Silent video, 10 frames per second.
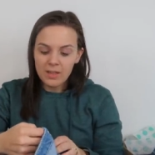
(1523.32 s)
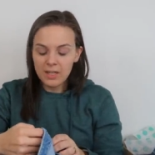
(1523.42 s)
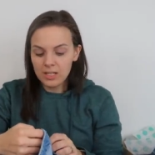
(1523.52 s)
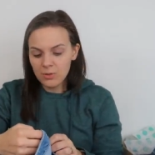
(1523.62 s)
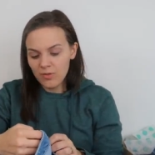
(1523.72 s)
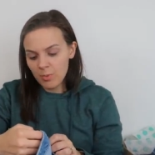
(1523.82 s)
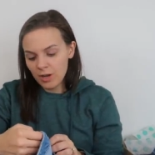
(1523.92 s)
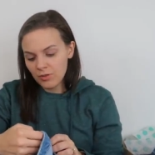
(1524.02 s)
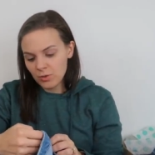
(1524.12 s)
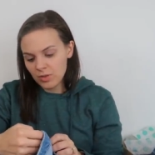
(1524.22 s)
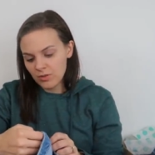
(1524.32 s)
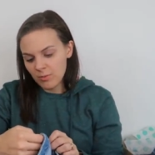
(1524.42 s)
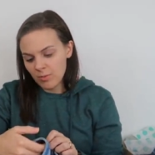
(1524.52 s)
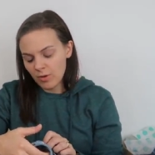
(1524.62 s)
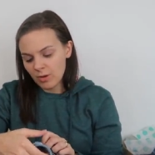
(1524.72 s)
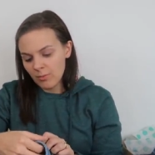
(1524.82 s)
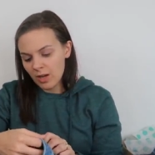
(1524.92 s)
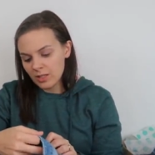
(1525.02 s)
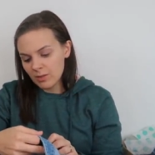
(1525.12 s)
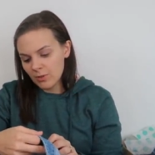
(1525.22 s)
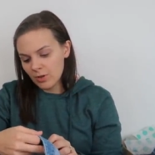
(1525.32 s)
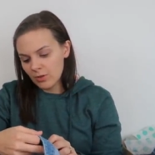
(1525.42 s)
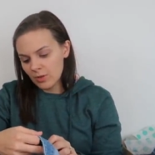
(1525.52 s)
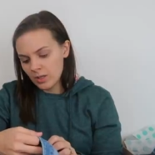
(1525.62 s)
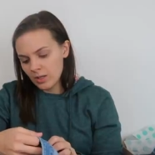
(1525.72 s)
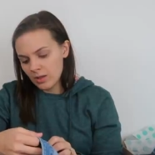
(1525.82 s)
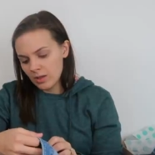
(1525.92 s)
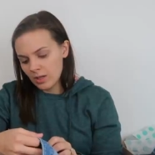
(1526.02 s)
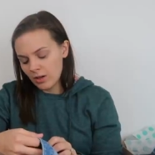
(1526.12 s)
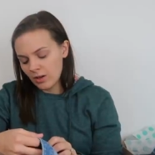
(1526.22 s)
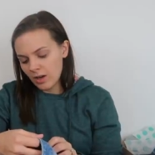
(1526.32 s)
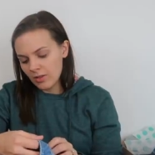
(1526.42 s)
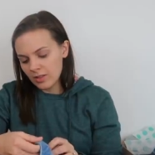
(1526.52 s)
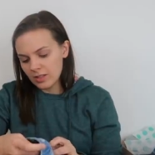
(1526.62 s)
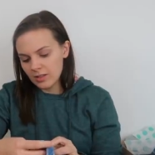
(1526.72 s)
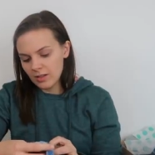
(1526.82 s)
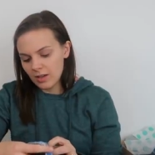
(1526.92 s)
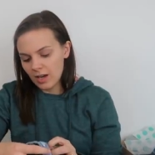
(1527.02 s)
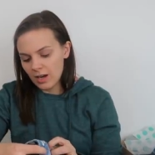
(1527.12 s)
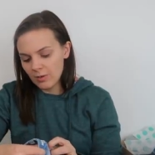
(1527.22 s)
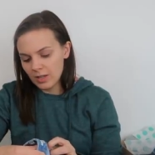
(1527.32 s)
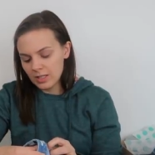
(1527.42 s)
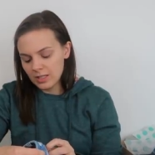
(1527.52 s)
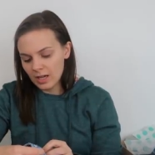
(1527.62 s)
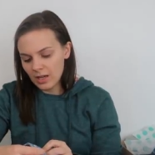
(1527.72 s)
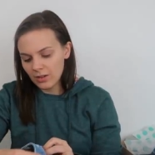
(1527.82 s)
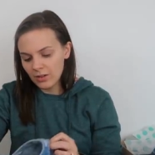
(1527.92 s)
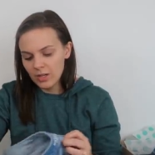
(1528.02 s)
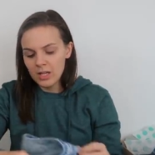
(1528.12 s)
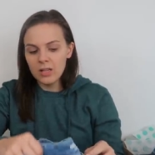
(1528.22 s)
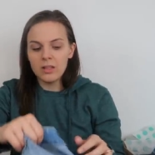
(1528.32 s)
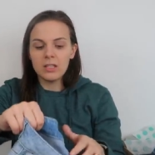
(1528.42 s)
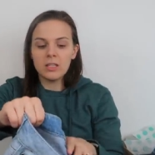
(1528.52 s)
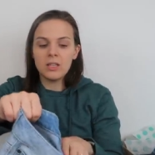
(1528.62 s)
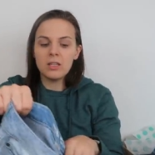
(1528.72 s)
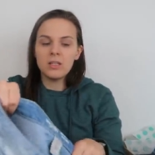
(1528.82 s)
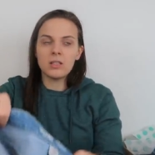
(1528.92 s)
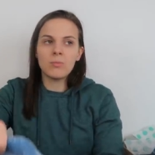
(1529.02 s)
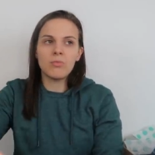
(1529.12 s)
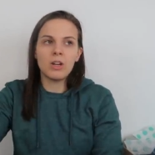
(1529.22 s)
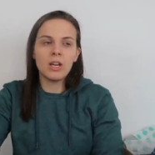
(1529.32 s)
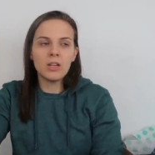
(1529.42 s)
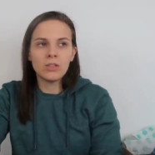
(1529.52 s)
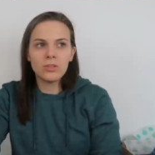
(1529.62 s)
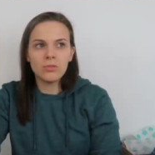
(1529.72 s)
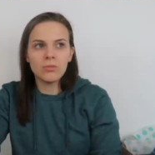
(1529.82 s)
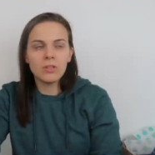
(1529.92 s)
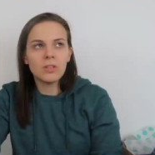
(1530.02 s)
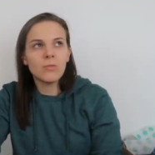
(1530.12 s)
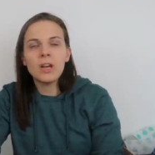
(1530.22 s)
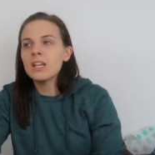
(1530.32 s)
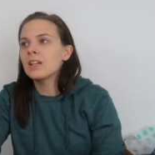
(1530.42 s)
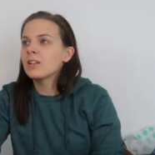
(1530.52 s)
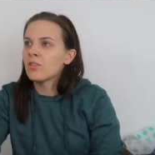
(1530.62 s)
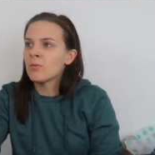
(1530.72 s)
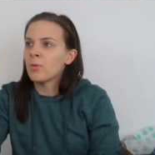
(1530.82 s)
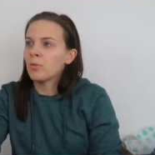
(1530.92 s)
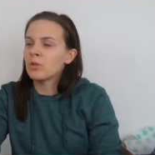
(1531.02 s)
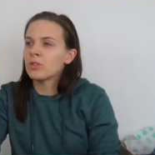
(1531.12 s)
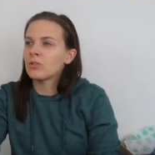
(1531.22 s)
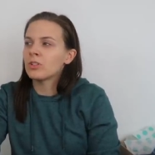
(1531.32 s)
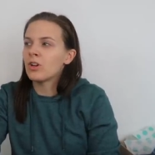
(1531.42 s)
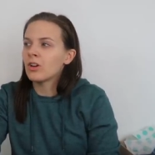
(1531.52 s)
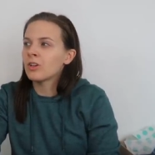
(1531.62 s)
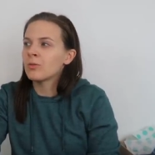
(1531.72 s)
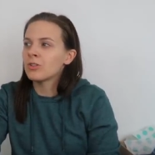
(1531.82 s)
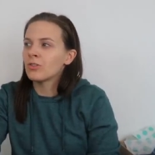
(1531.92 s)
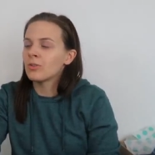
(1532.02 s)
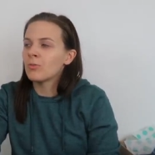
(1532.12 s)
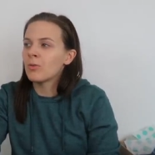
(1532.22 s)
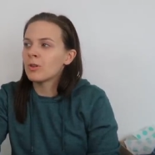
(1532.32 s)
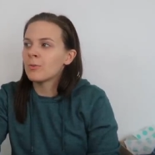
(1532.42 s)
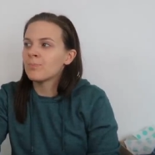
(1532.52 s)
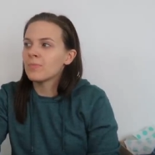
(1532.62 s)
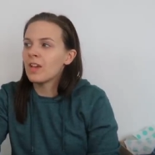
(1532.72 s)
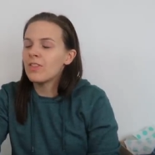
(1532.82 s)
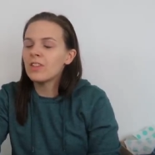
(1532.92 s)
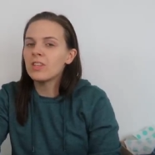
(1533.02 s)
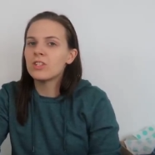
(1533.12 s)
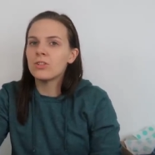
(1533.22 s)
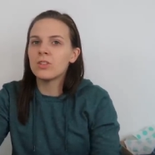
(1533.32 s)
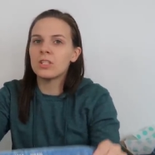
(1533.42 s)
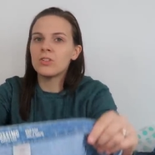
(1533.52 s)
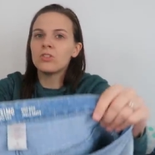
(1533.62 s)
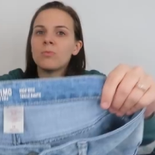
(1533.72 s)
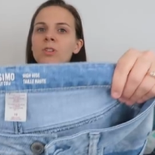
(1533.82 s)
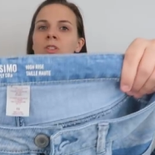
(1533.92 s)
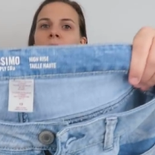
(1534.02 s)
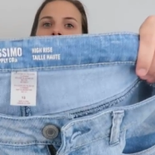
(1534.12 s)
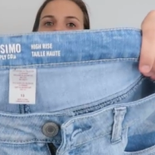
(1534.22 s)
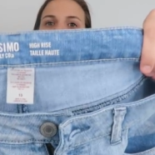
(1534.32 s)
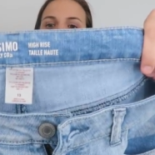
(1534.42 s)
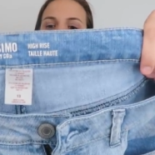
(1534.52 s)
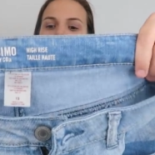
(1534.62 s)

Next, we have a pair of shorts from the brand Mossimo. They are this, a high-rise style. This is a brand sold, why can not I never remember what sold at Target what sold at Walmart? I think these this used to be sold at